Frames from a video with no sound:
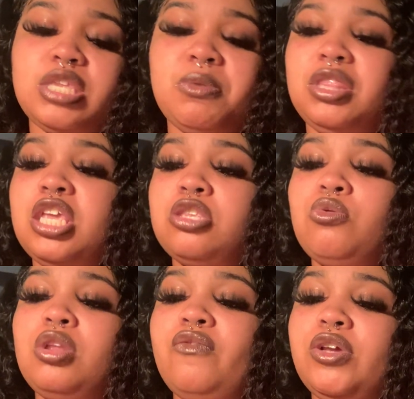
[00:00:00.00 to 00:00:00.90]
But these two
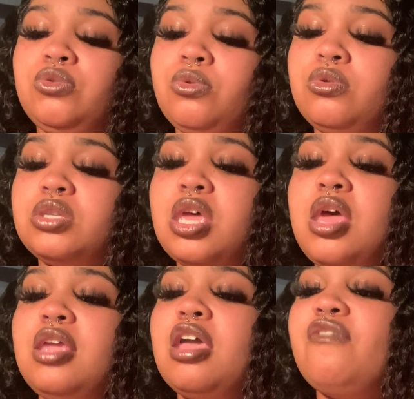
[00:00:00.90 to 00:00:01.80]
individuals,
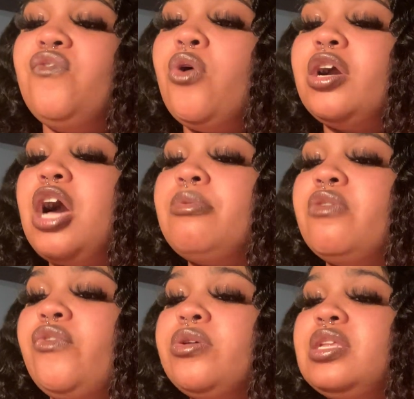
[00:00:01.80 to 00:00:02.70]
yeah, four cups
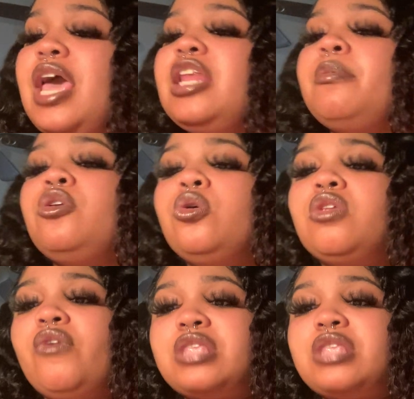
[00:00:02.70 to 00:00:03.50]
reverse and the 80 pentacles reverse.